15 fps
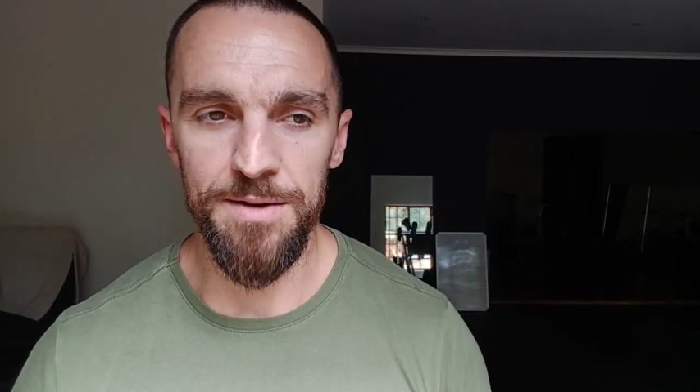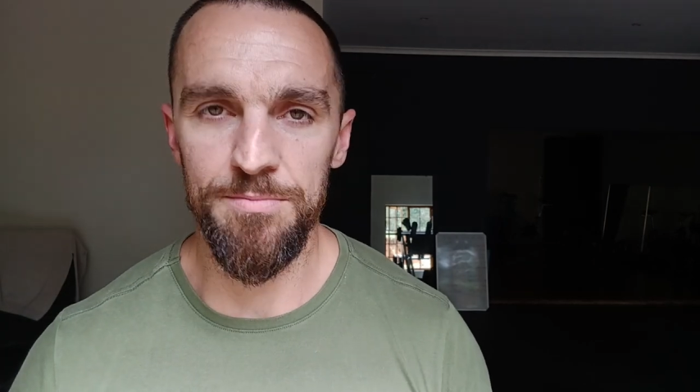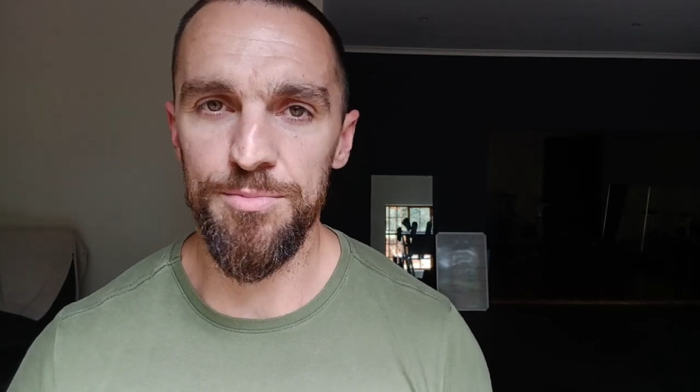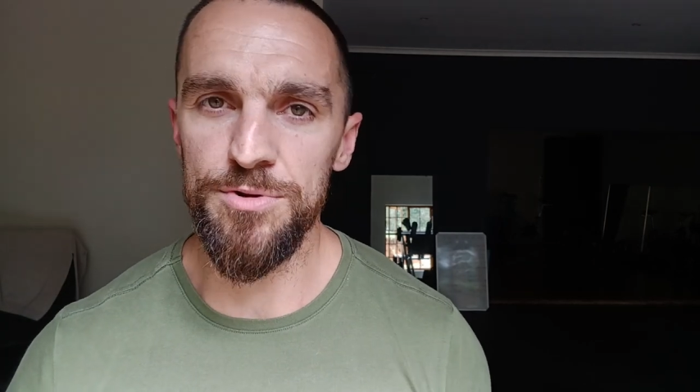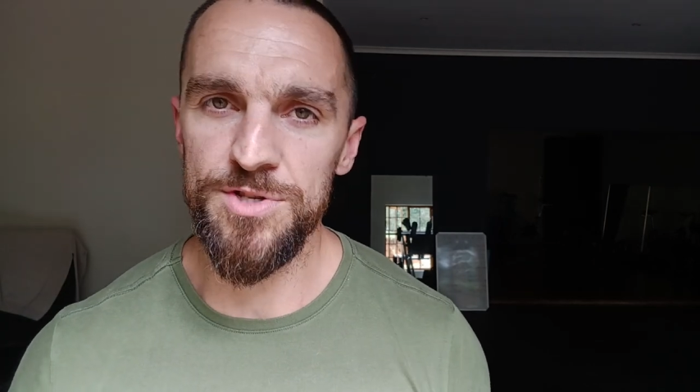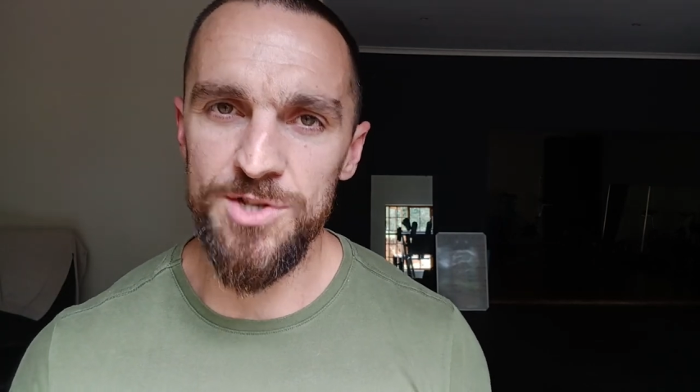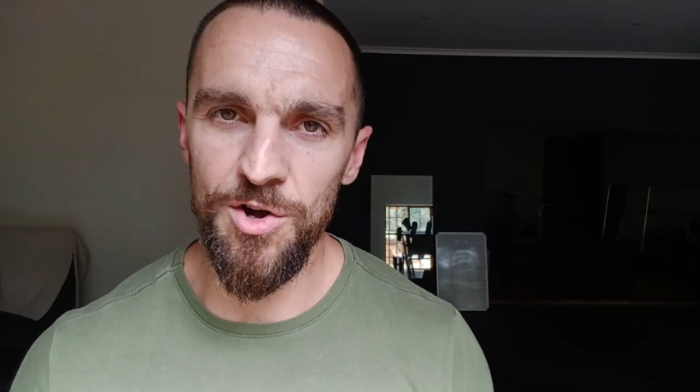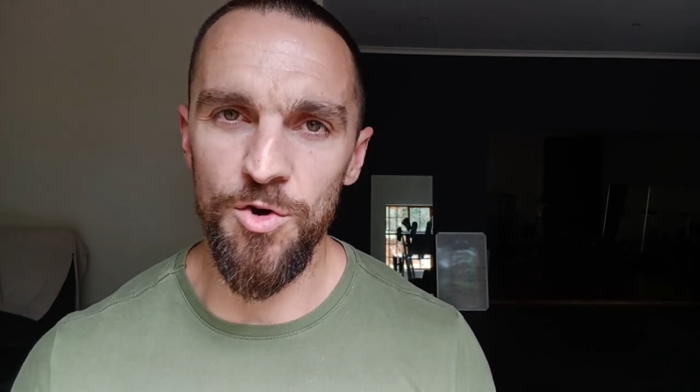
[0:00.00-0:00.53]

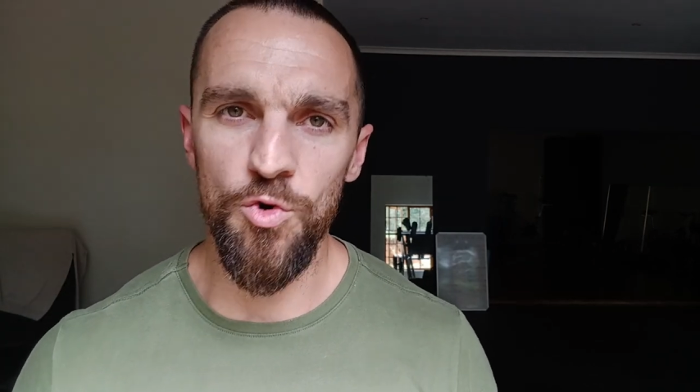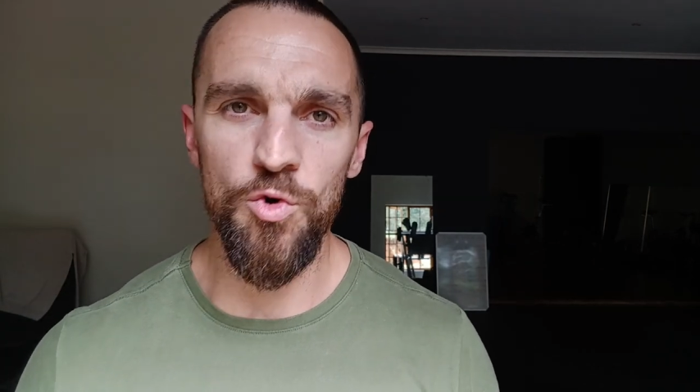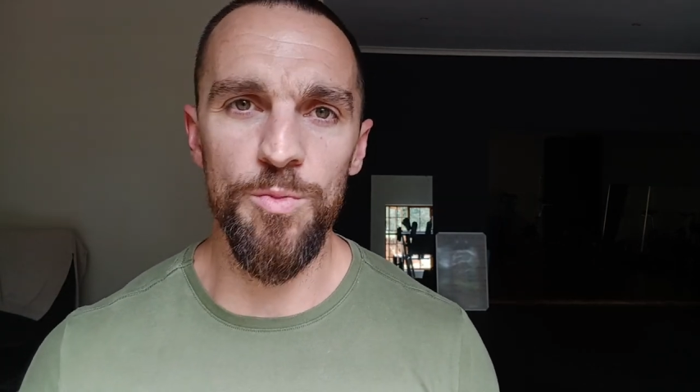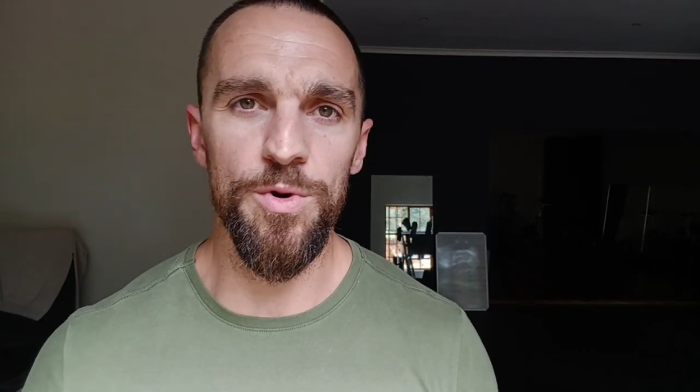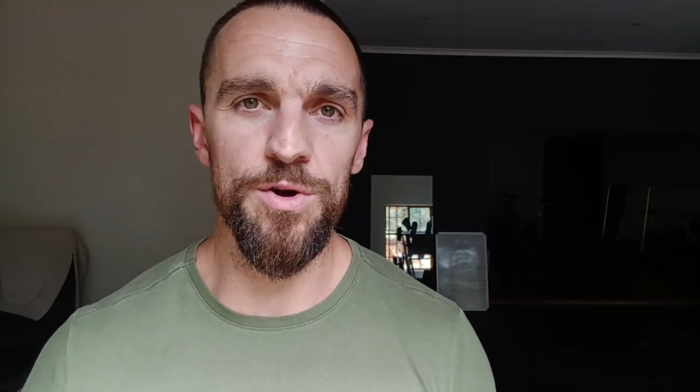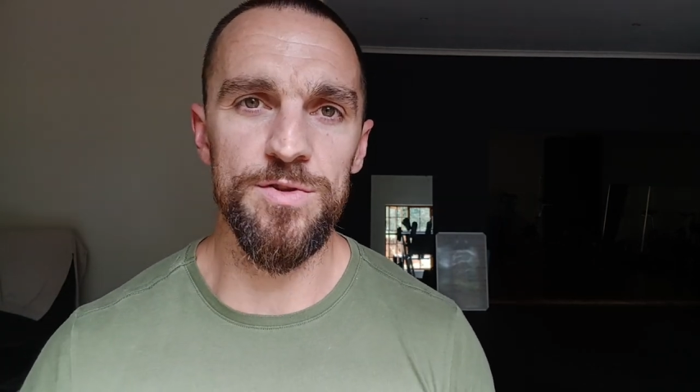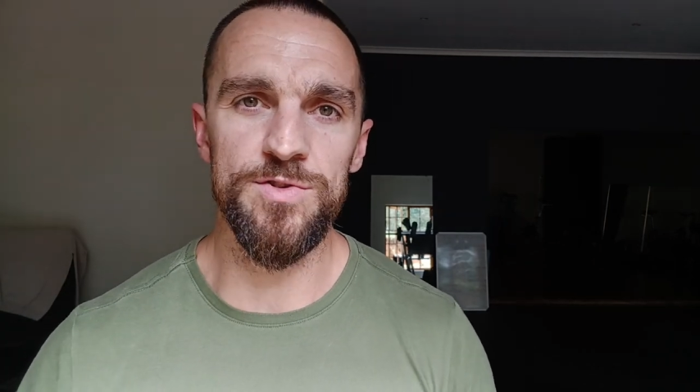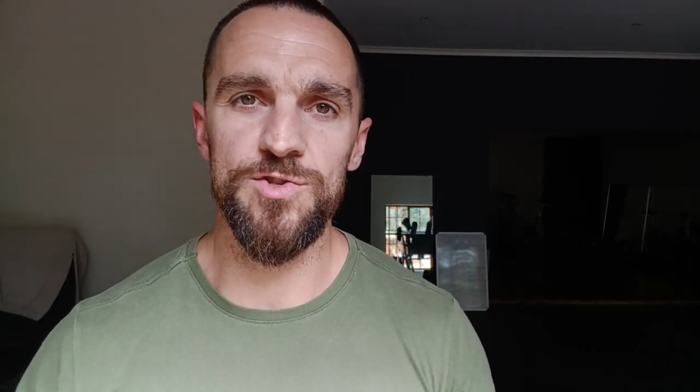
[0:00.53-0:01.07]
boost our
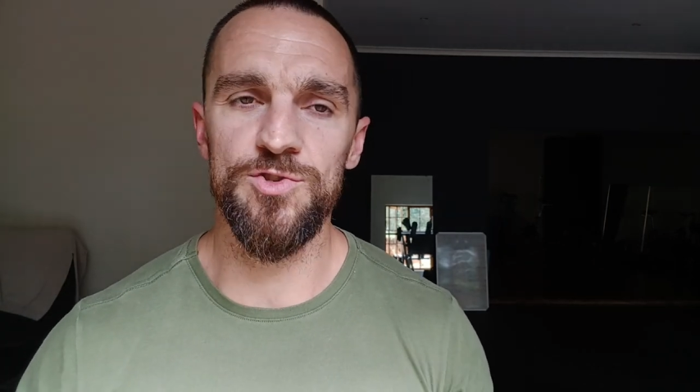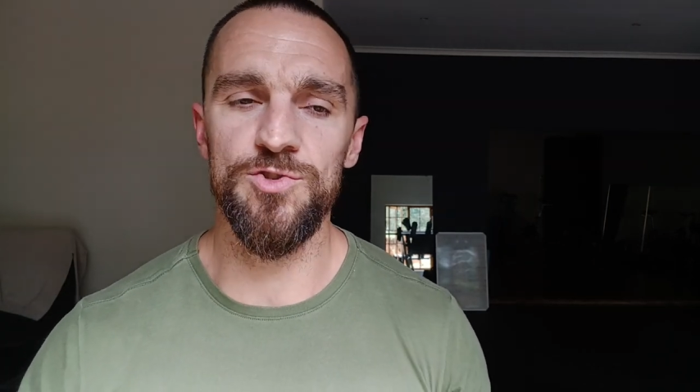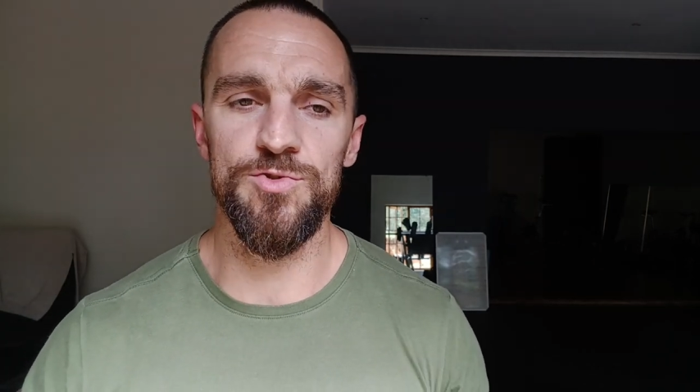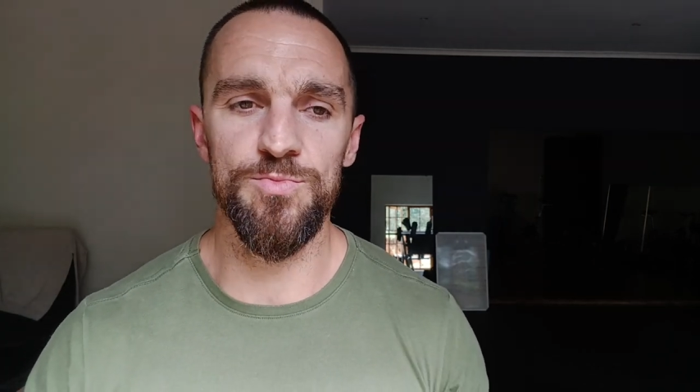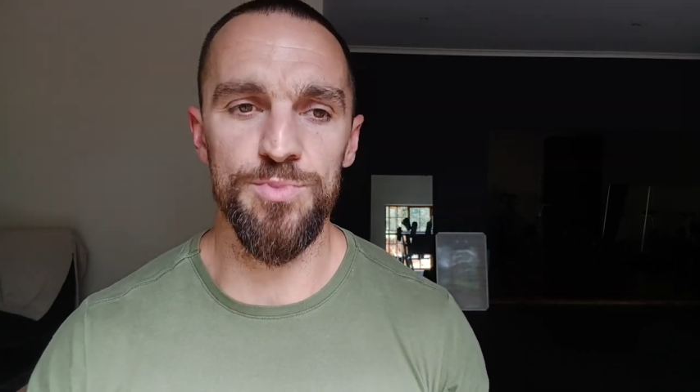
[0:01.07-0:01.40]
hormones, to